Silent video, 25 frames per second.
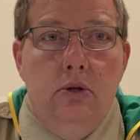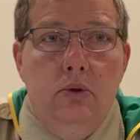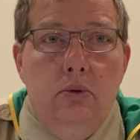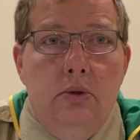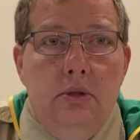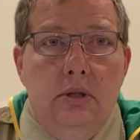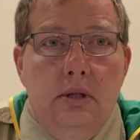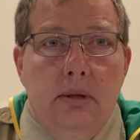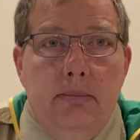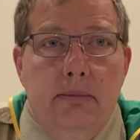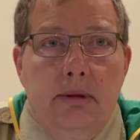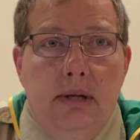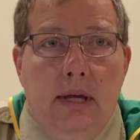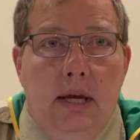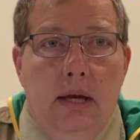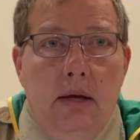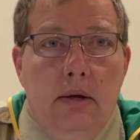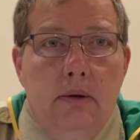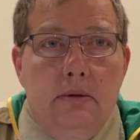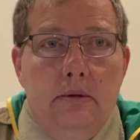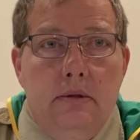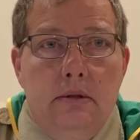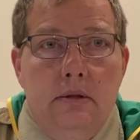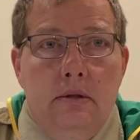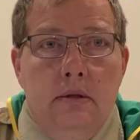do something
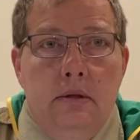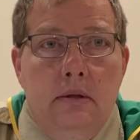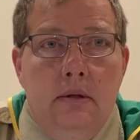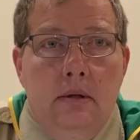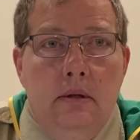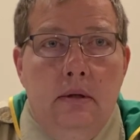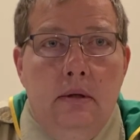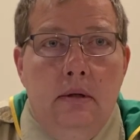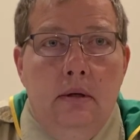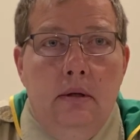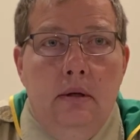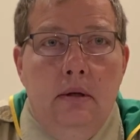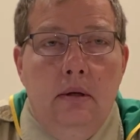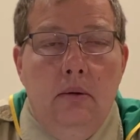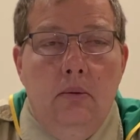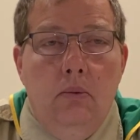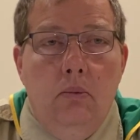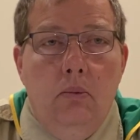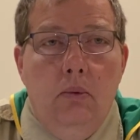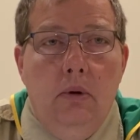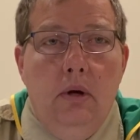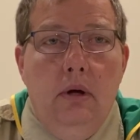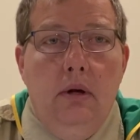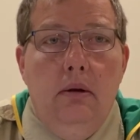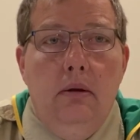else.
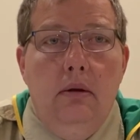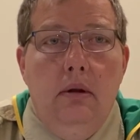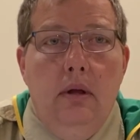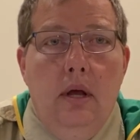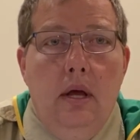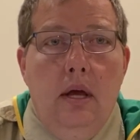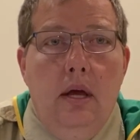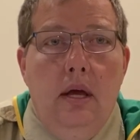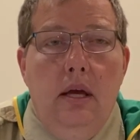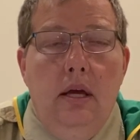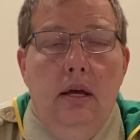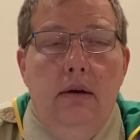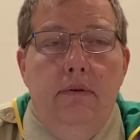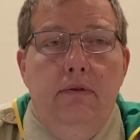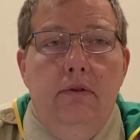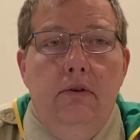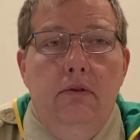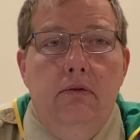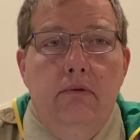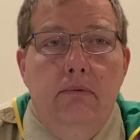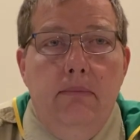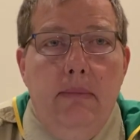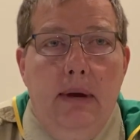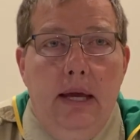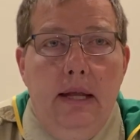Well, if
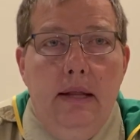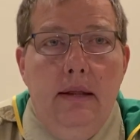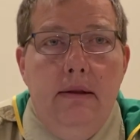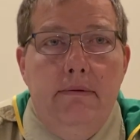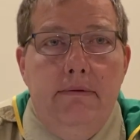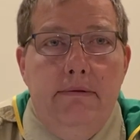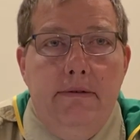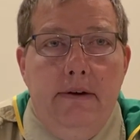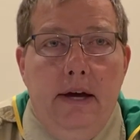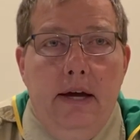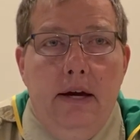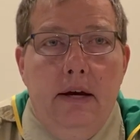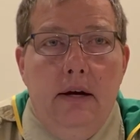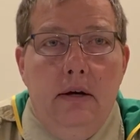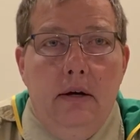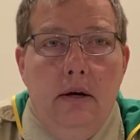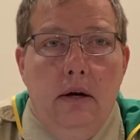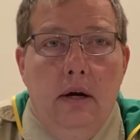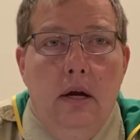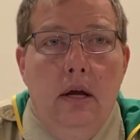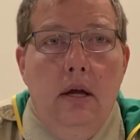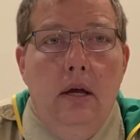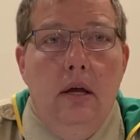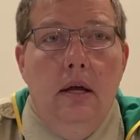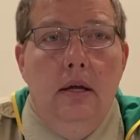you've made the fire,
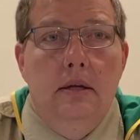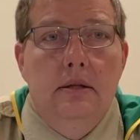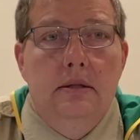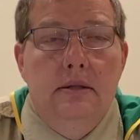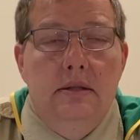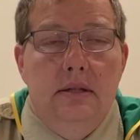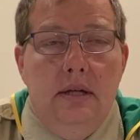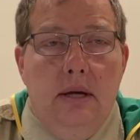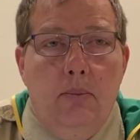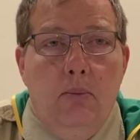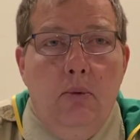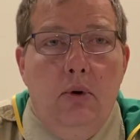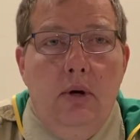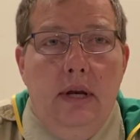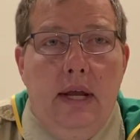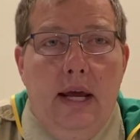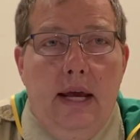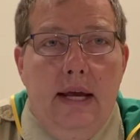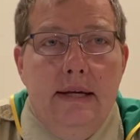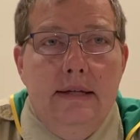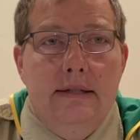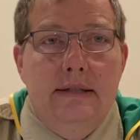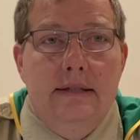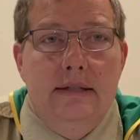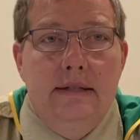someone
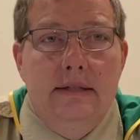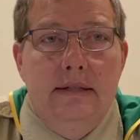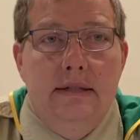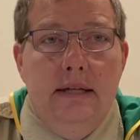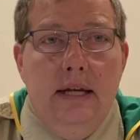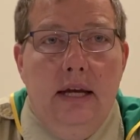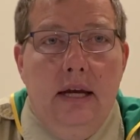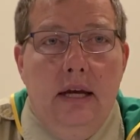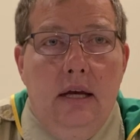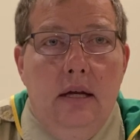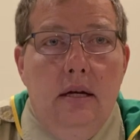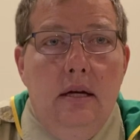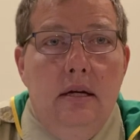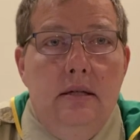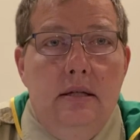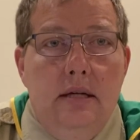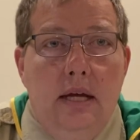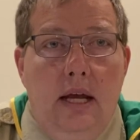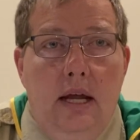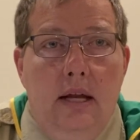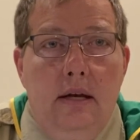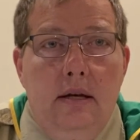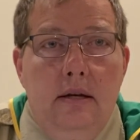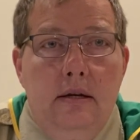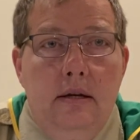has to stay and
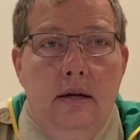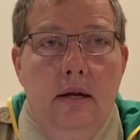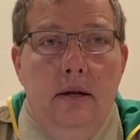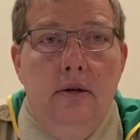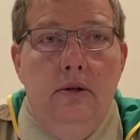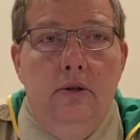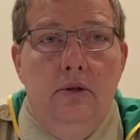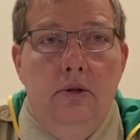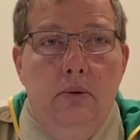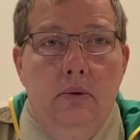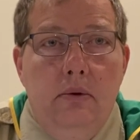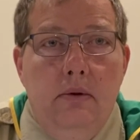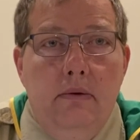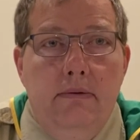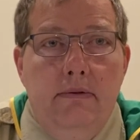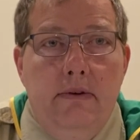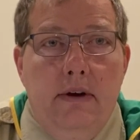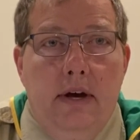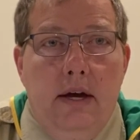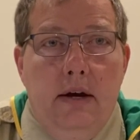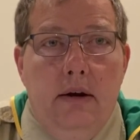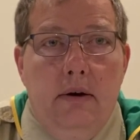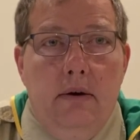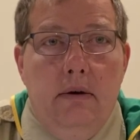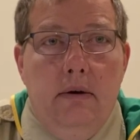attend to the
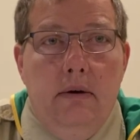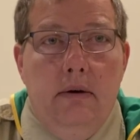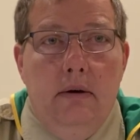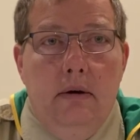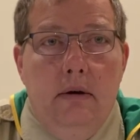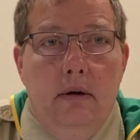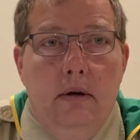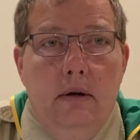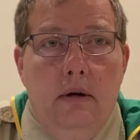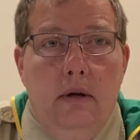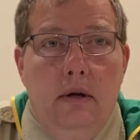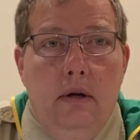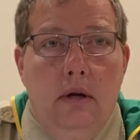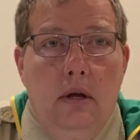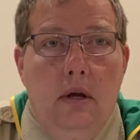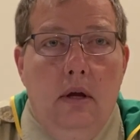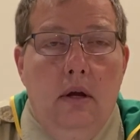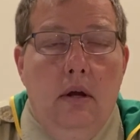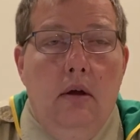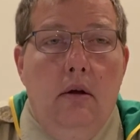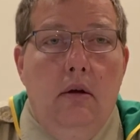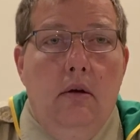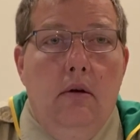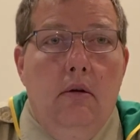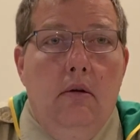fire
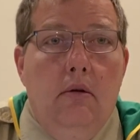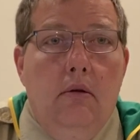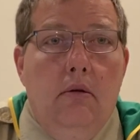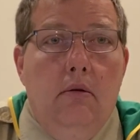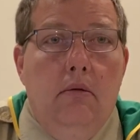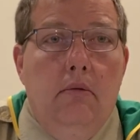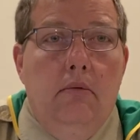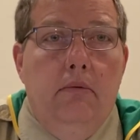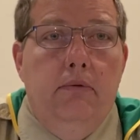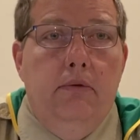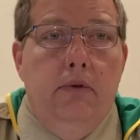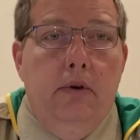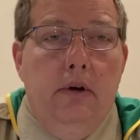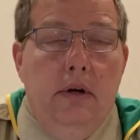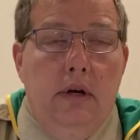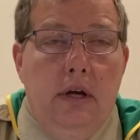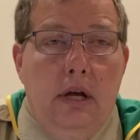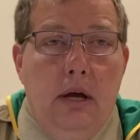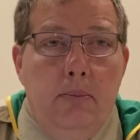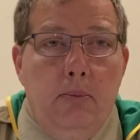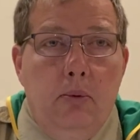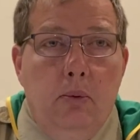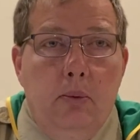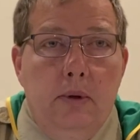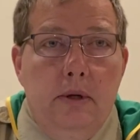for a
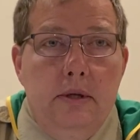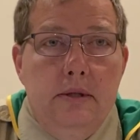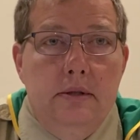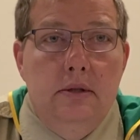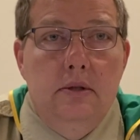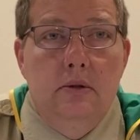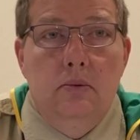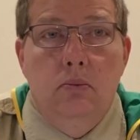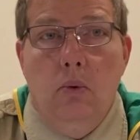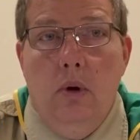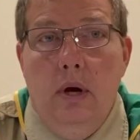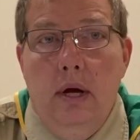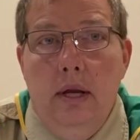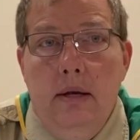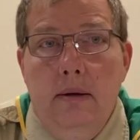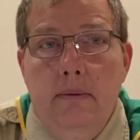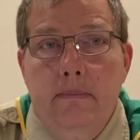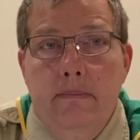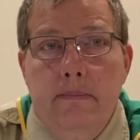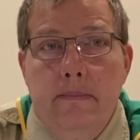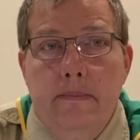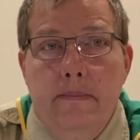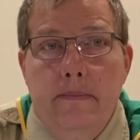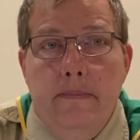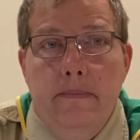couple reasons. One,
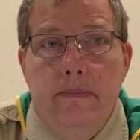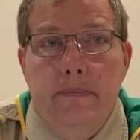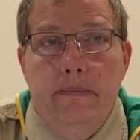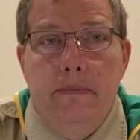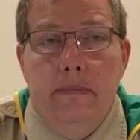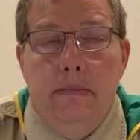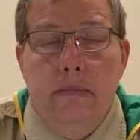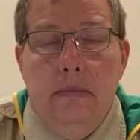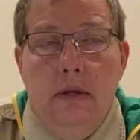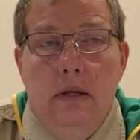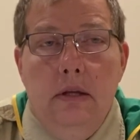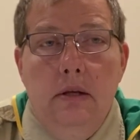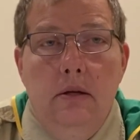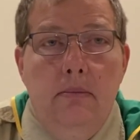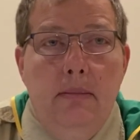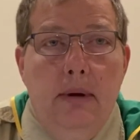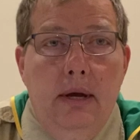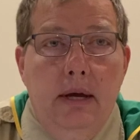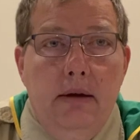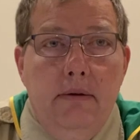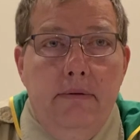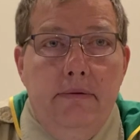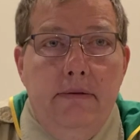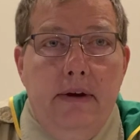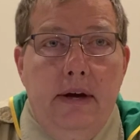you
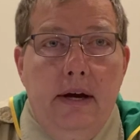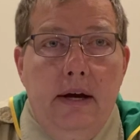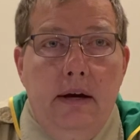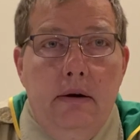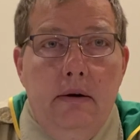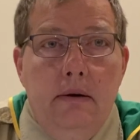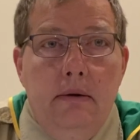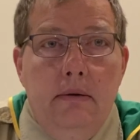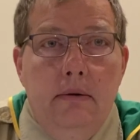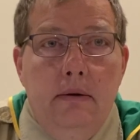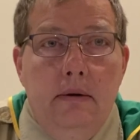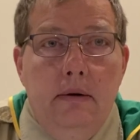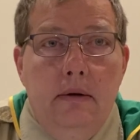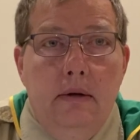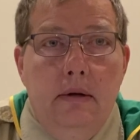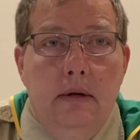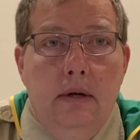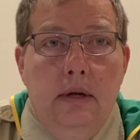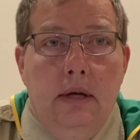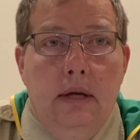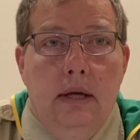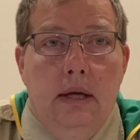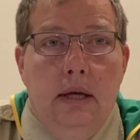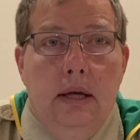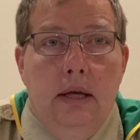make a fire,
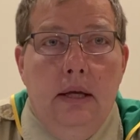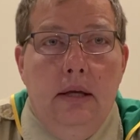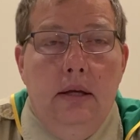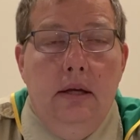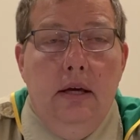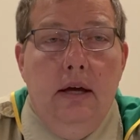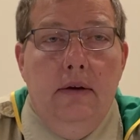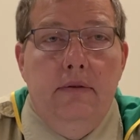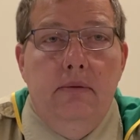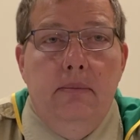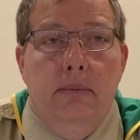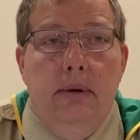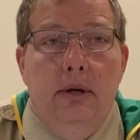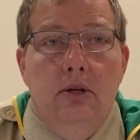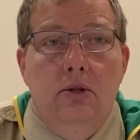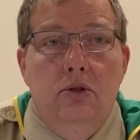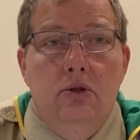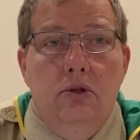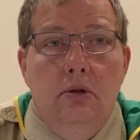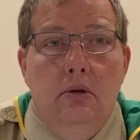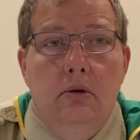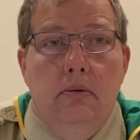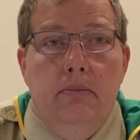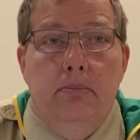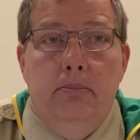you have to make
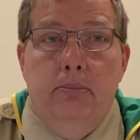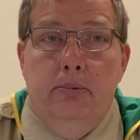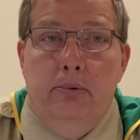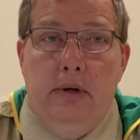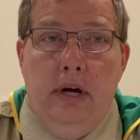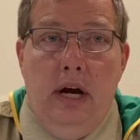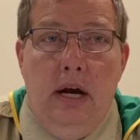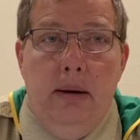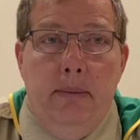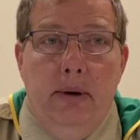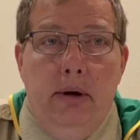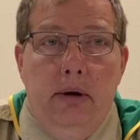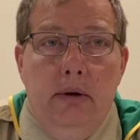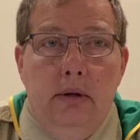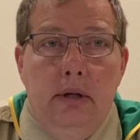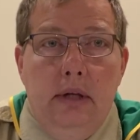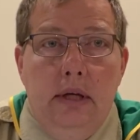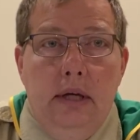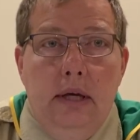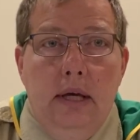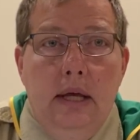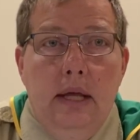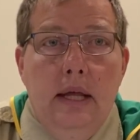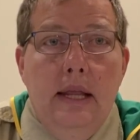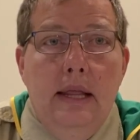sure
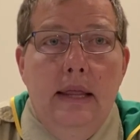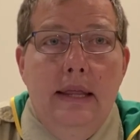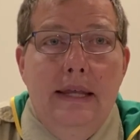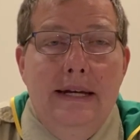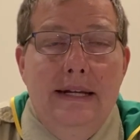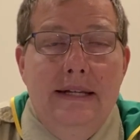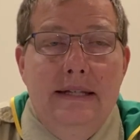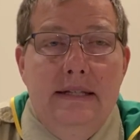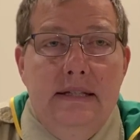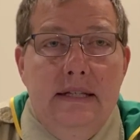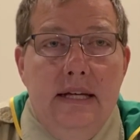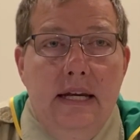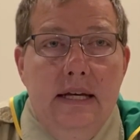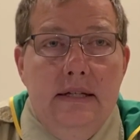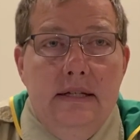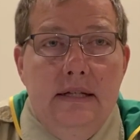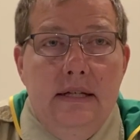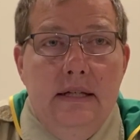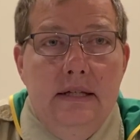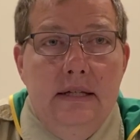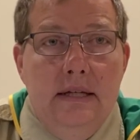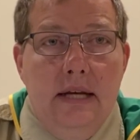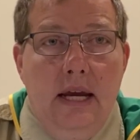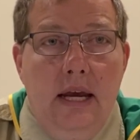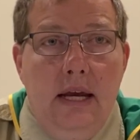primarily that it stays
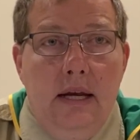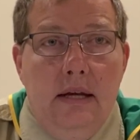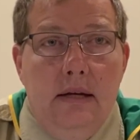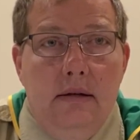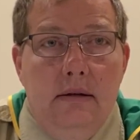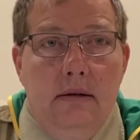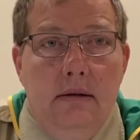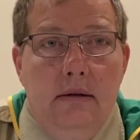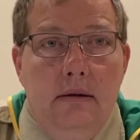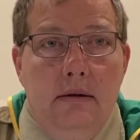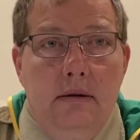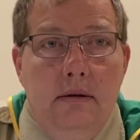contained,